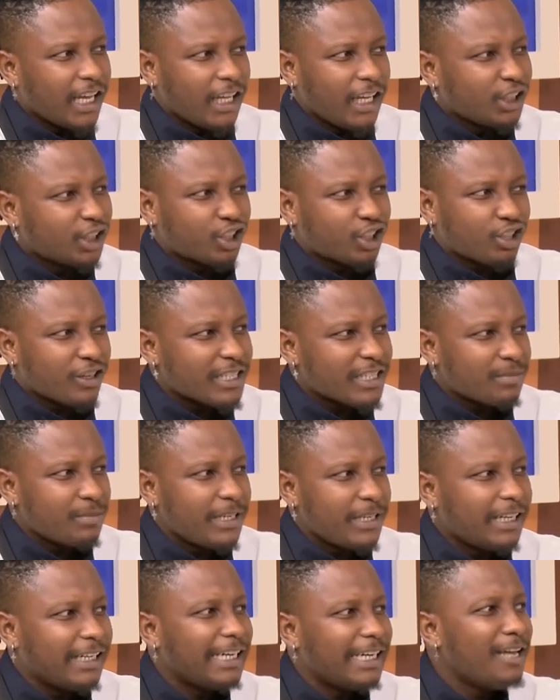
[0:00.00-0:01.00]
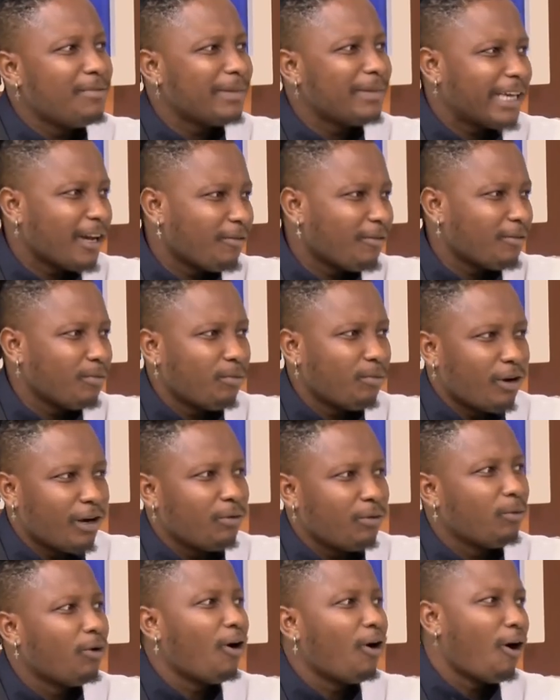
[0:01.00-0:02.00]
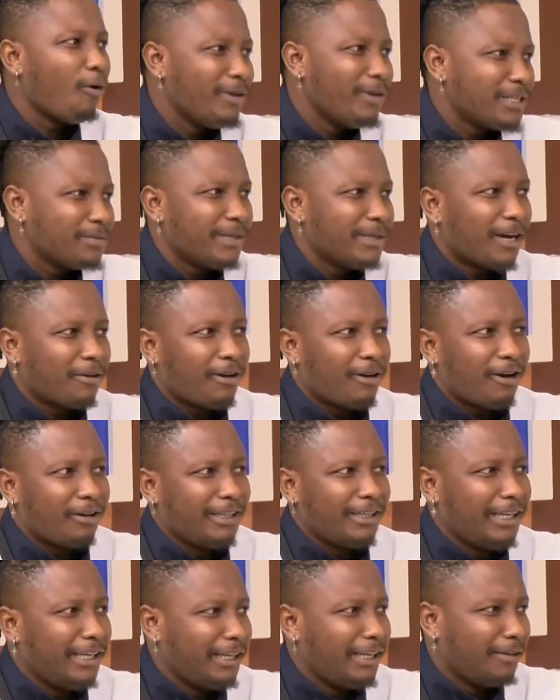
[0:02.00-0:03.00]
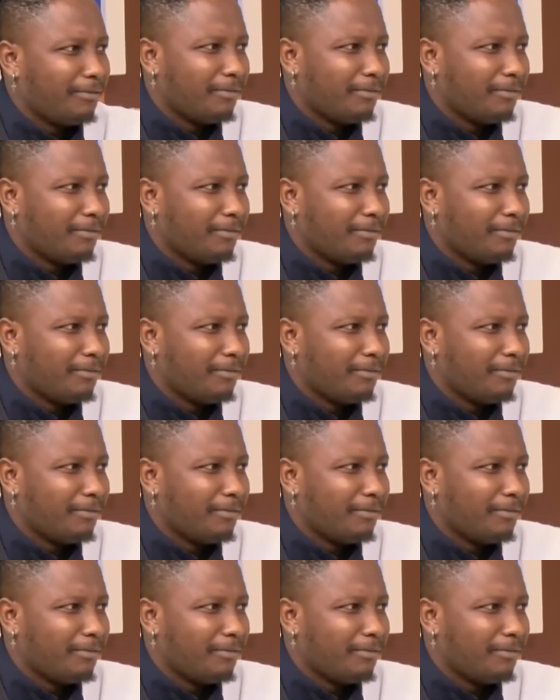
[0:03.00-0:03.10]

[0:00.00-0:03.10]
Trust me, and the name Kelvynboy will always be around him.